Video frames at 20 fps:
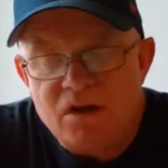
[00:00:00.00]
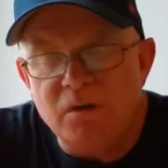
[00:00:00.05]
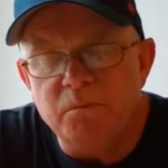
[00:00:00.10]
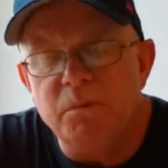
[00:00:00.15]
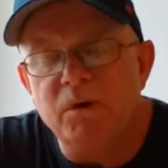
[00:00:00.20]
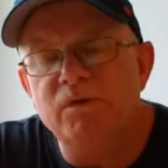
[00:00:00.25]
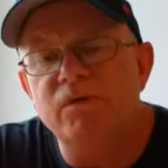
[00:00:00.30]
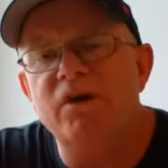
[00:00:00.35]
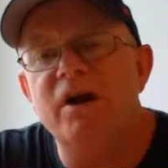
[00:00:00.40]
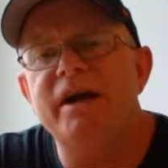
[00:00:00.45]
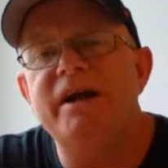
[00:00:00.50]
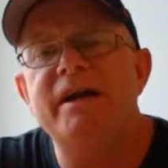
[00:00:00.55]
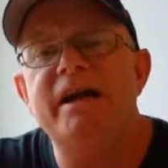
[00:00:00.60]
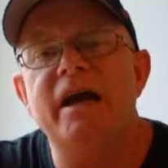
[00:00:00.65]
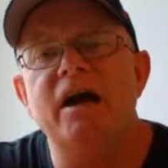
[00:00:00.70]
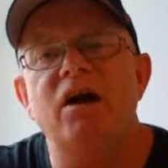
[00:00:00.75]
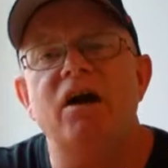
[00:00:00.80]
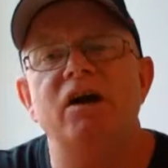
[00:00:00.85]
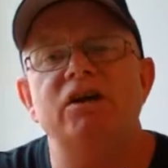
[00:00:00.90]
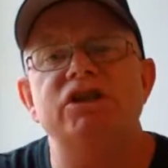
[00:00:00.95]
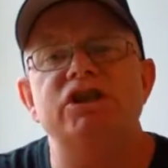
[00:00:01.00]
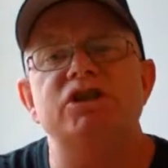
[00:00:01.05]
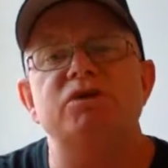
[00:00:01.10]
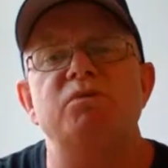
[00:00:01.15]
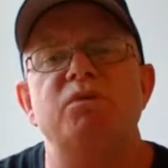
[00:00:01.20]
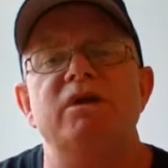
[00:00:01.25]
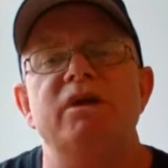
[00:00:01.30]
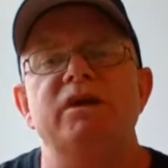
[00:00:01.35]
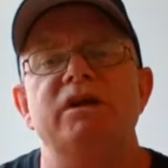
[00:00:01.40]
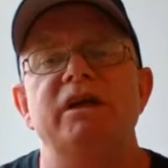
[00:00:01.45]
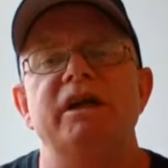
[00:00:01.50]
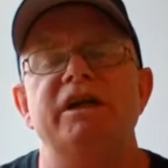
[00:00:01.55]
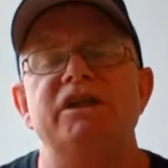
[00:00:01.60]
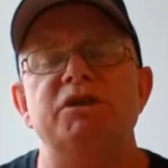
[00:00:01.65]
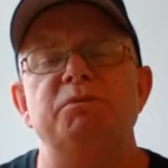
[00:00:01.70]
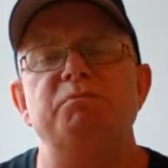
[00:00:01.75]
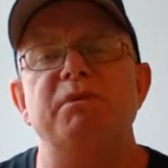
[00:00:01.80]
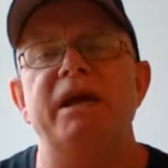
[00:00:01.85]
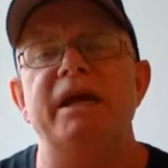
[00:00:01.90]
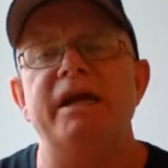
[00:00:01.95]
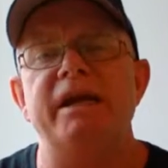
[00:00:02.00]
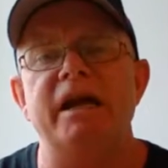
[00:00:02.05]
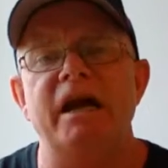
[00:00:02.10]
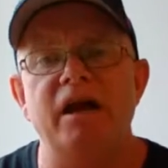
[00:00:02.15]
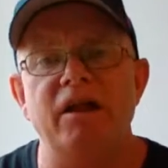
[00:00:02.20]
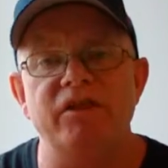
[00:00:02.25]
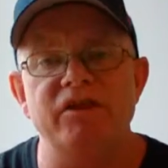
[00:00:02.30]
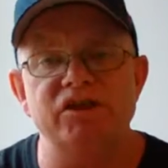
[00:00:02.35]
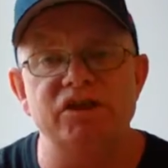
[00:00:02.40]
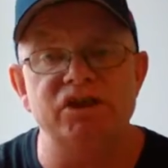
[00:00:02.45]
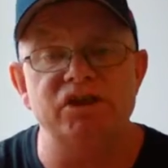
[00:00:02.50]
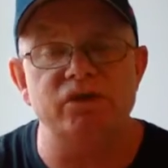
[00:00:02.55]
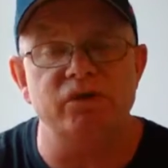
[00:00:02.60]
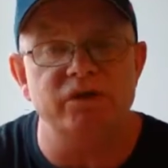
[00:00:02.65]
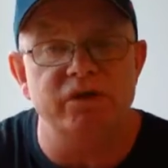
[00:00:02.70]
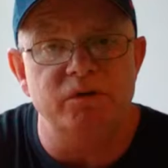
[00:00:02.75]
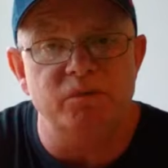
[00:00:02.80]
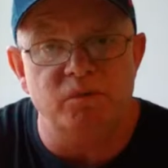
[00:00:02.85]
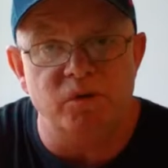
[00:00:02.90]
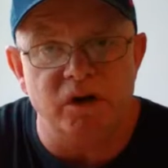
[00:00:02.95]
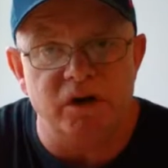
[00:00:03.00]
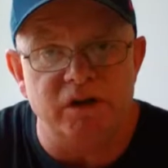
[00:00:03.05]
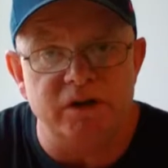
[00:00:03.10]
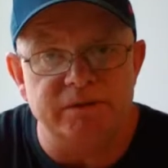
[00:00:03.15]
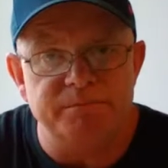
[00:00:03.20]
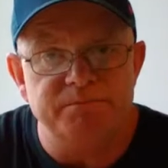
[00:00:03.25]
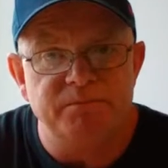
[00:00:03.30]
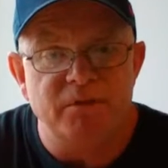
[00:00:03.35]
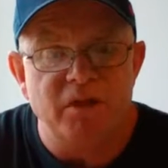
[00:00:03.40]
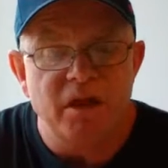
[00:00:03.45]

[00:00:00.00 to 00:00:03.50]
But right now, I just want to explain how this is going to work.